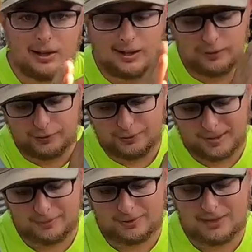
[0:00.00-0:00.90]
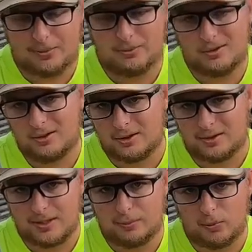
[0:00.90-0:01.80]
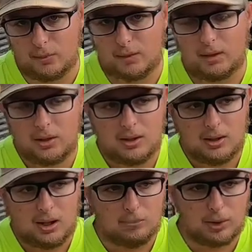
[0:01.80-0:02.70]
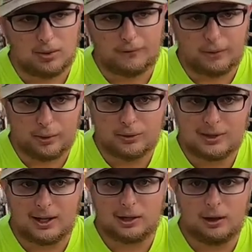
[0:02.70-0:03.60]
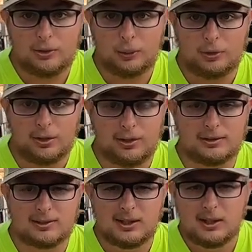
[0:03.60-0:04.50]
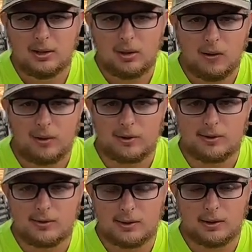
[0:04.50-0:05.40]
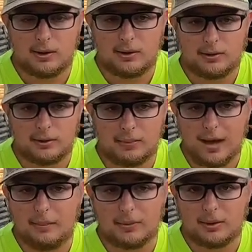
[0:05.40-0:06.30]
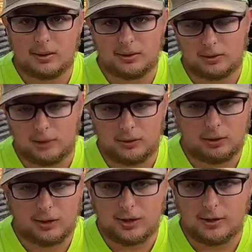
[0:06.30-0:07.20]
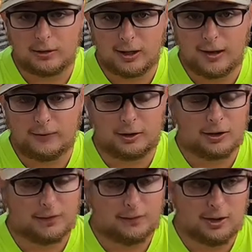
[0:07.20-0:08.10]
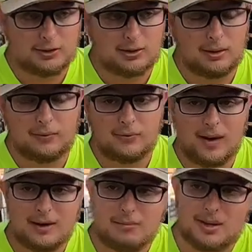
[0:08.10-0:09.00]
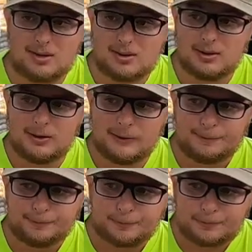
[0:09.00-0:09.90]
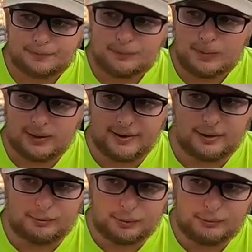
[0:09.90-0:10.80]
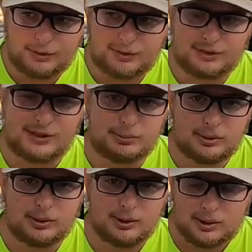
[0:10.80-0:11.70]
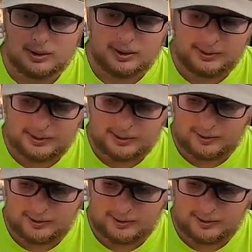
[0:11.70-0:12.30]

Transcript: and they're dropping steep to deep water. I'm looking for those kind of contour lines on uh, your map. So if you're looking at your graph and you're trying to find stuff, find banks that are really, really steep and they,